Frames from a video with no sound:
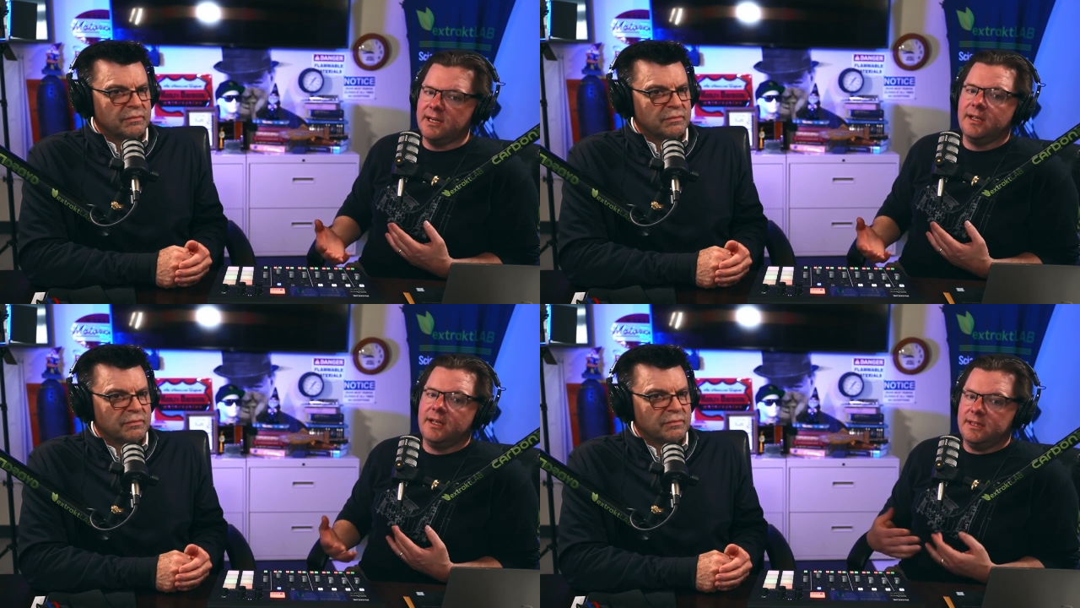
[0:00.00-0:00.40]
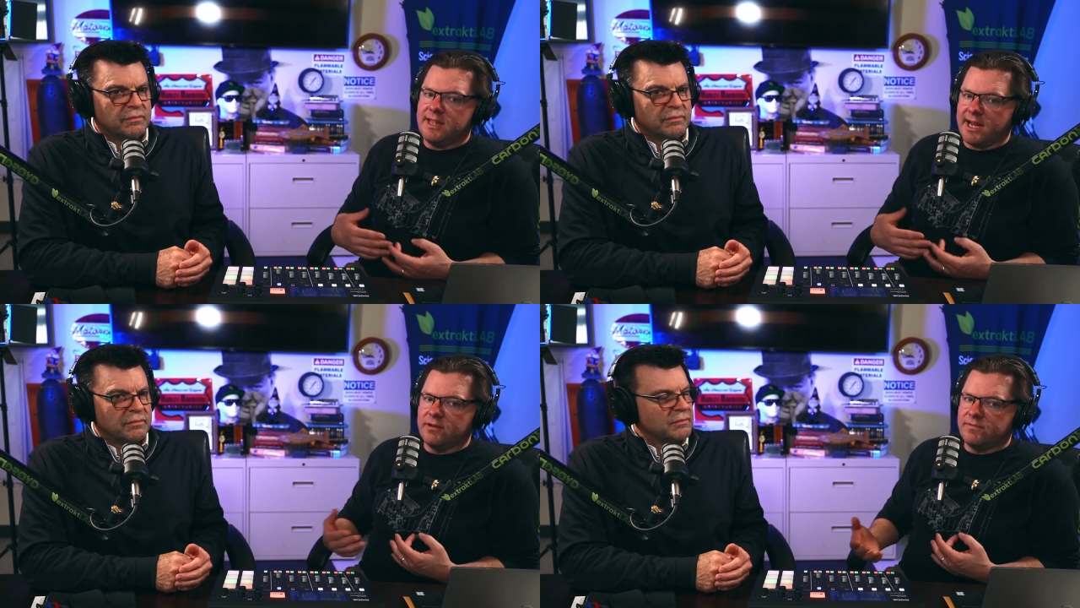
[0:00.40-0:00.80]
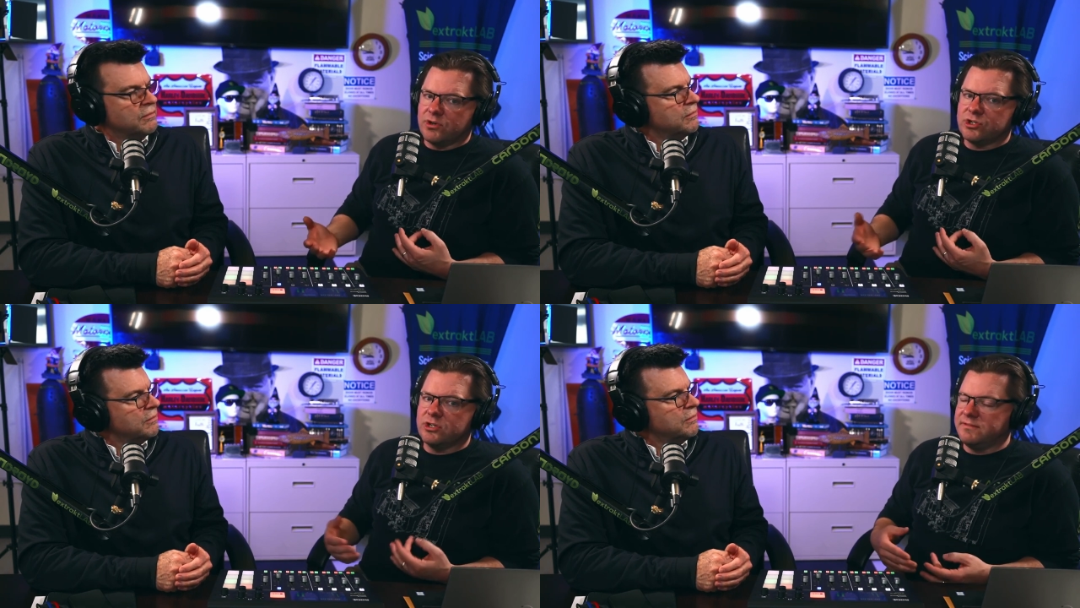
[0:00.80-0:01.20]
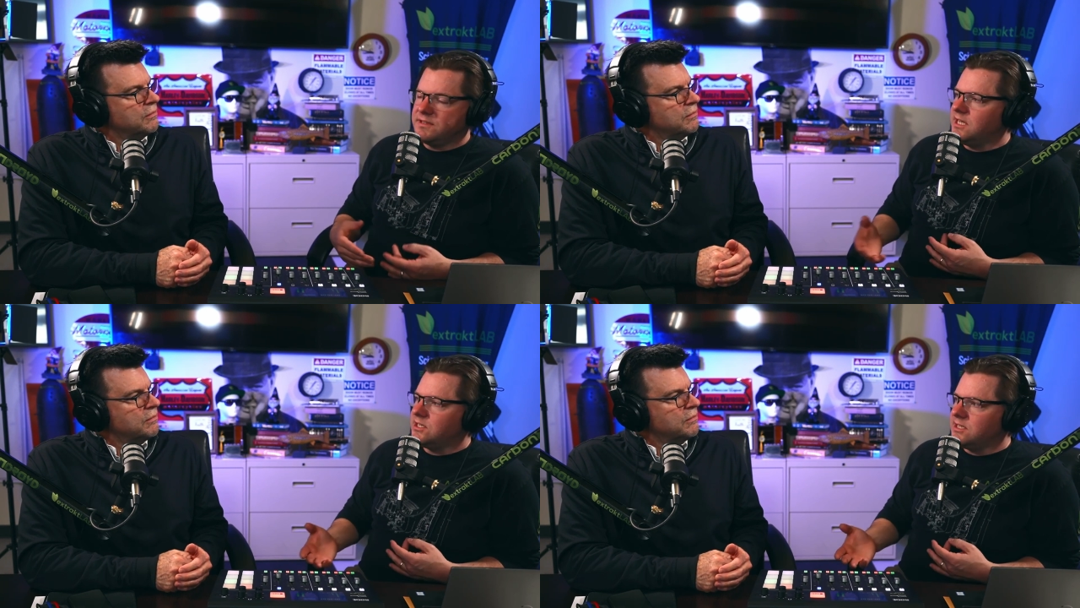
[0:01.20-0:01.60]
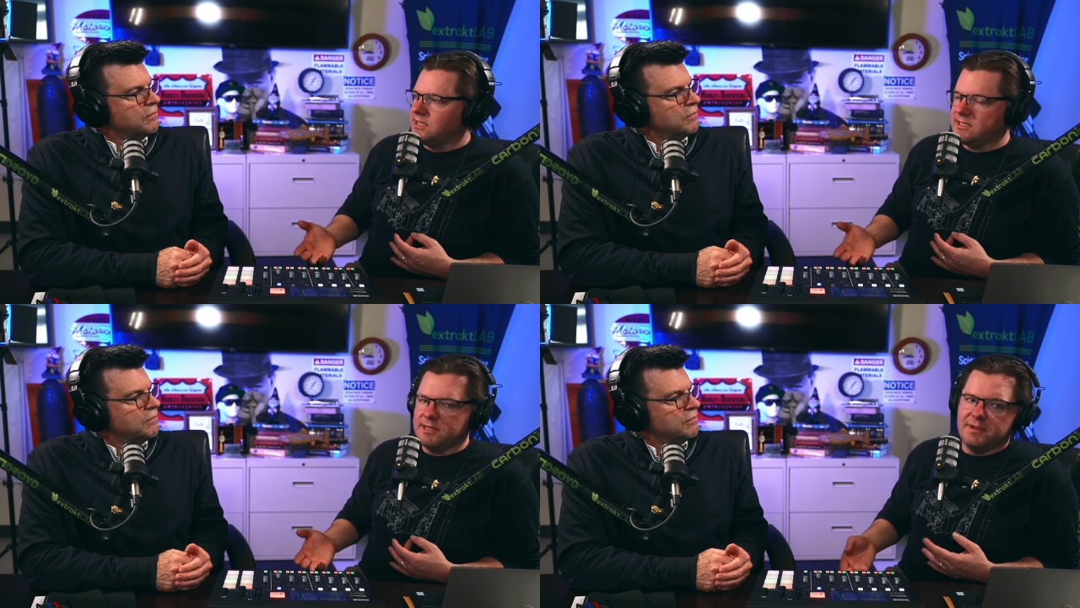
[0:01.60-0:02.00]
Speaker 1: that conversion of THC to
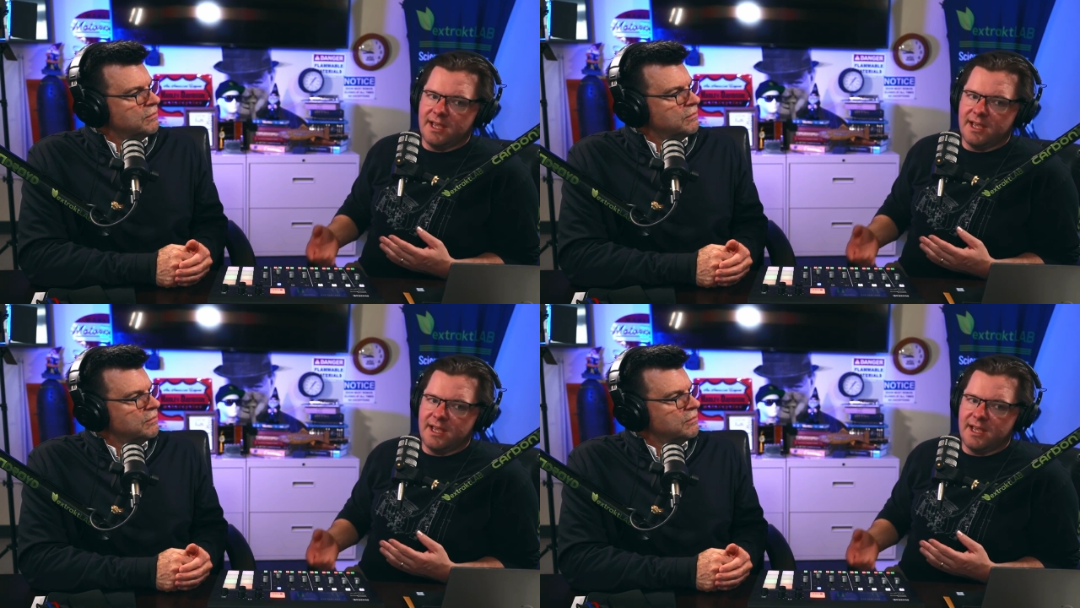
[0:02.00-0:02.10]
CBN.